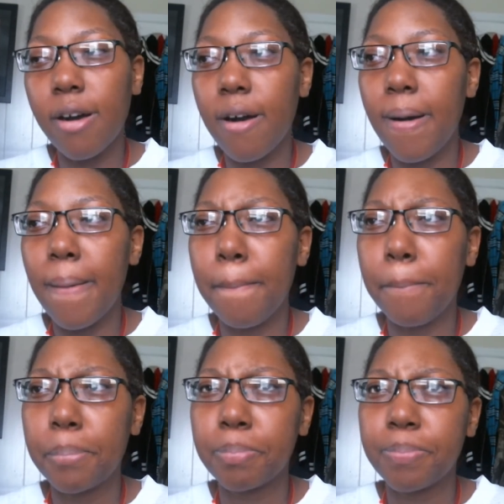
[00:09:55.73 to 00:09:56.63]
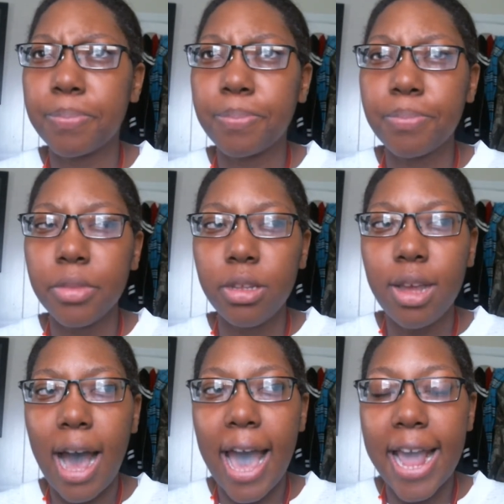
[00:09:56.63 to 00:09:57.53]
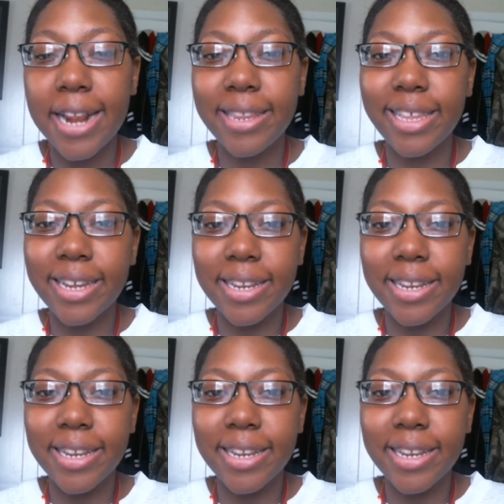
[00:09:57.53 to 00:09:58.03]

I hate